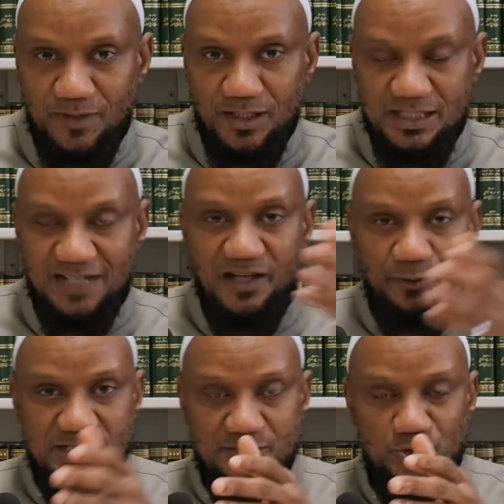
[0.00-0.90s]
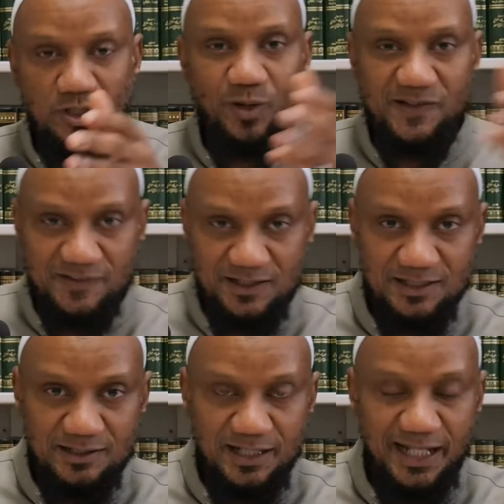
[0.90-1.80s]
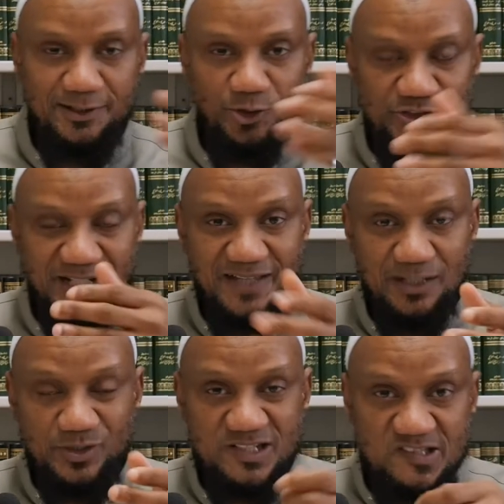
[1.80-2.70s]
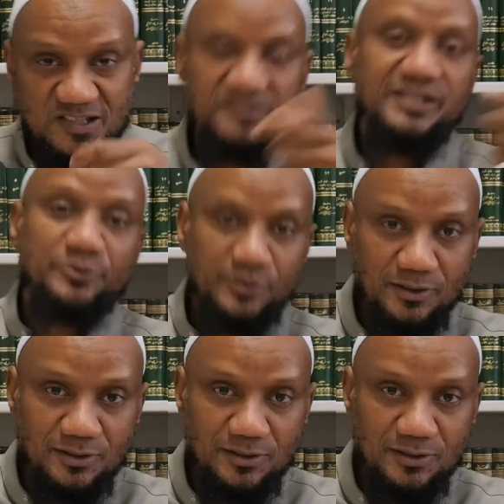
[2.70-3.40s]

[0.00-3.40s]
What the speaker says: you have that which is mutawassit, and also you have that which is severe.